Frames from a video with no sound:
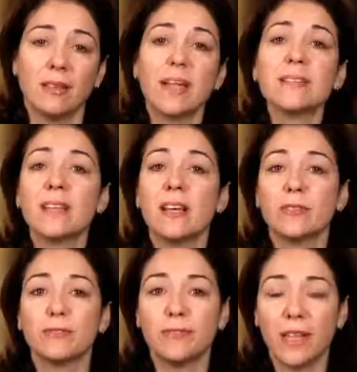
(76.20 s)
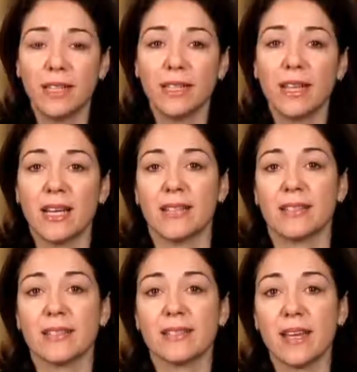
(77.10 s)
Ben's love of fun and
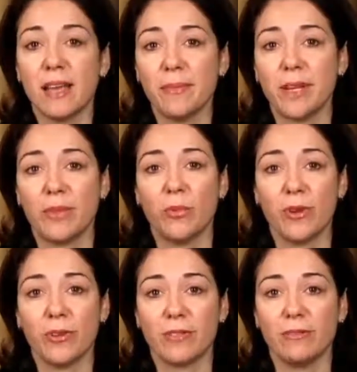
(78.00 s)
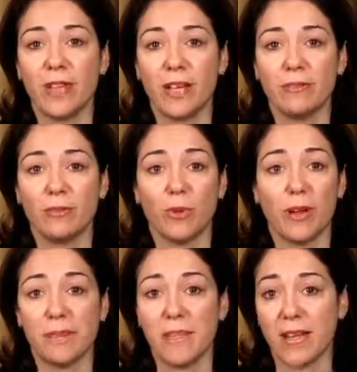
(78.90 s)
his excitement at the wonders of life were
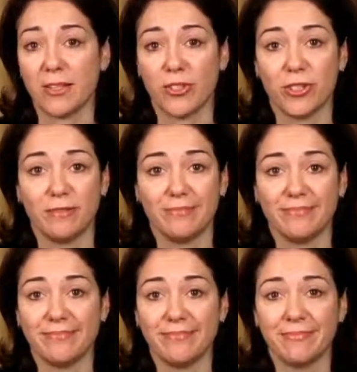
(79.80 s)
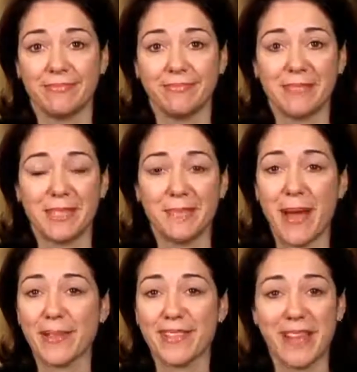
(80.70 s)
unmatched. His
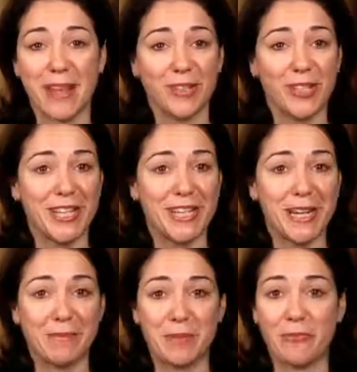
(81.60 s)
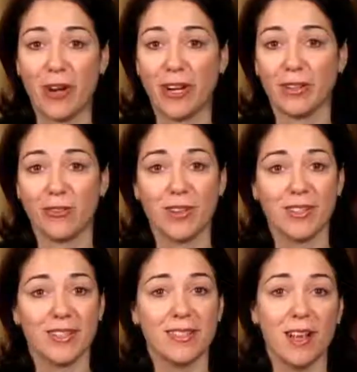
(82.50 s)
boundless energy kept him running
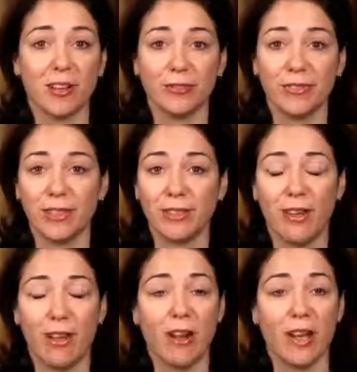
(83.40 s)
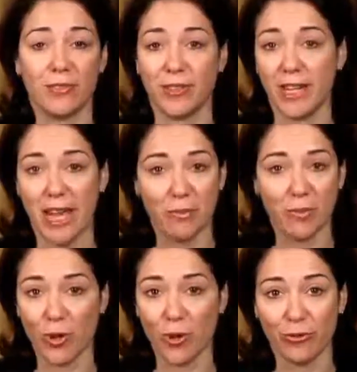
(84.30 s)
across the soccer field long after the game
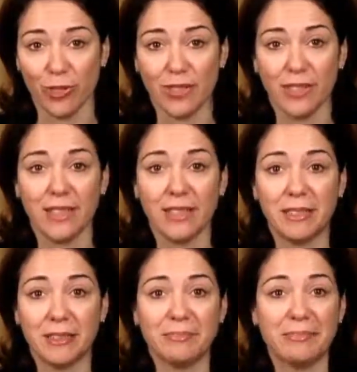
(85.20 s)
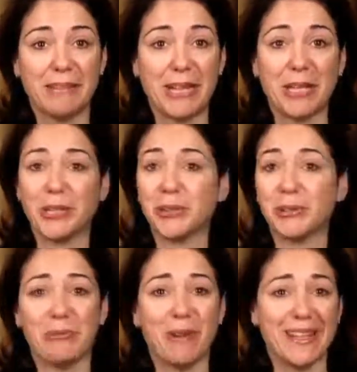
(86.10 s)
was over, and he
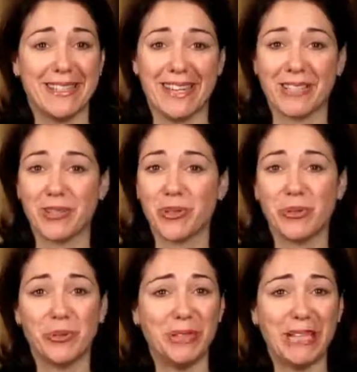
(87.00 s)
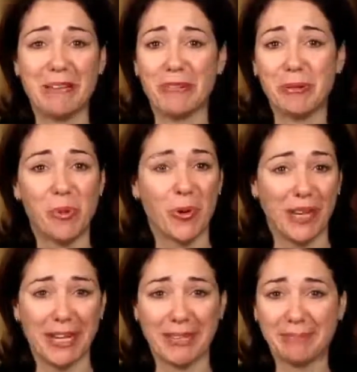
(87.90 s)
couldn't wait to get to school every
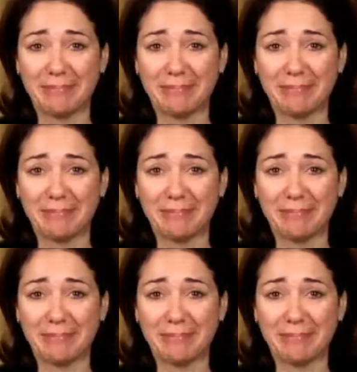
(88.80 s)
morning.